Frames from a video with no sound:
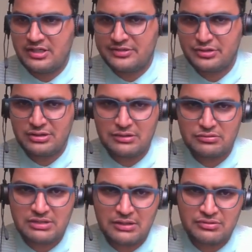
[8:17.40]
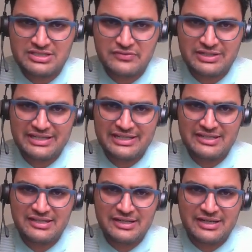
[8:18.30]
So now count is 1 here,
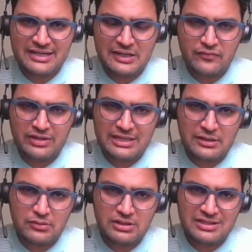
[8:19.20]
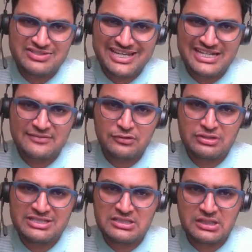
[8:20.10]
and now we have checked for
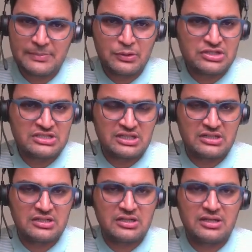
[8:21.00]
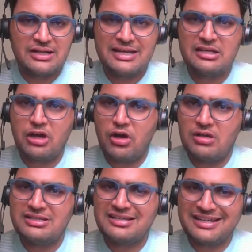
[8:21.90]
this position, right?
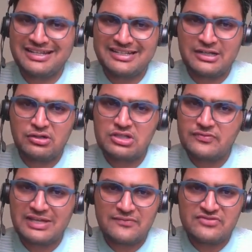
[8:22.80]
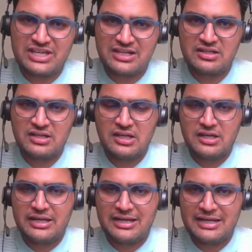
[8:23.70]
All the connected nodes we have checked,
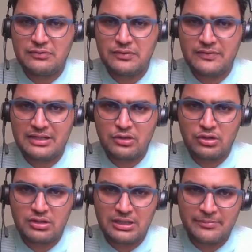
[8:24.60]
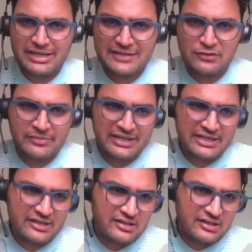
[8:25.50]
and now we will go come back from
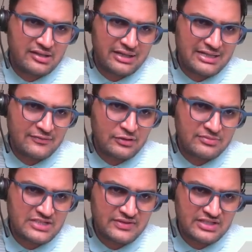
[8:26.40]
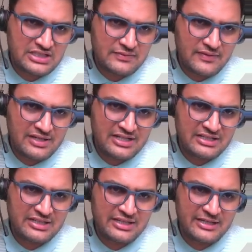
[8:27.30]
here, right? From this function we will
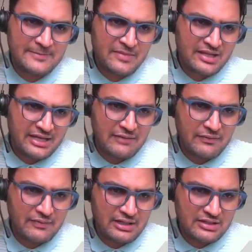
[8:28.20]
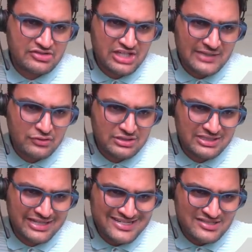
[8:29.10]
return here, and we will check for the
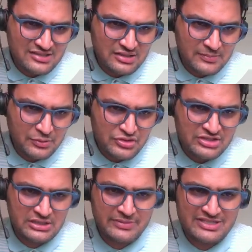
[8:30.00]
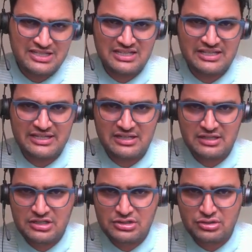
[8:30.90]
next position basically here.
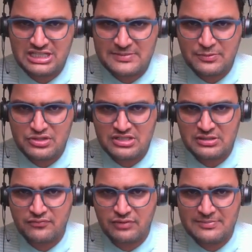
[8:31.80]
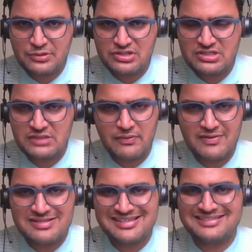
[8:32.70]
So this position, one position we
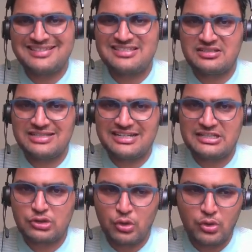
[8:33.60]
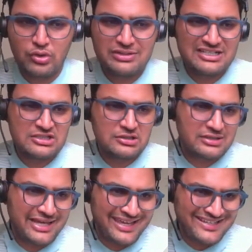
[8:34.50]
will check, this, that is O, that is not
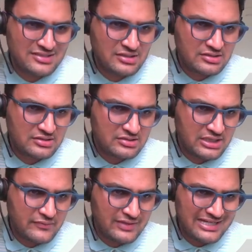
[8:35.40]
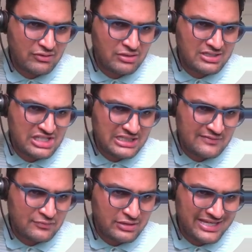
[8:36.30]
X. See, we are only checking
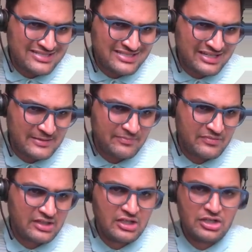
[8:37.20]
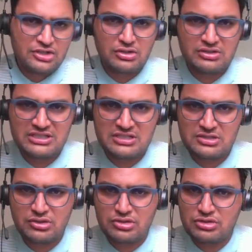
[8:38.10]
for X here. So this is
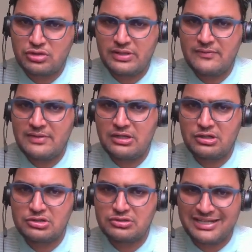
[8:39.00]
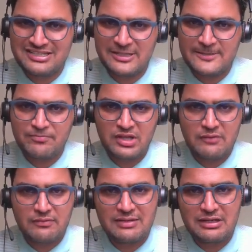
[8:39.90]
O, so we will not do anything.
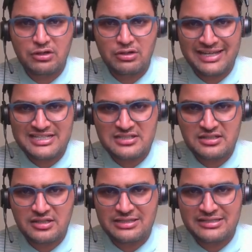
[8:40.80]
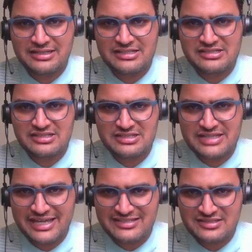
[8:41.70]
We will go next. Then this is
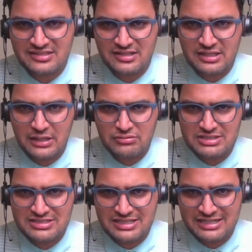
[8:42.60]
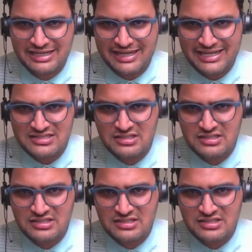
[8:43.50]
X. Now this is again X.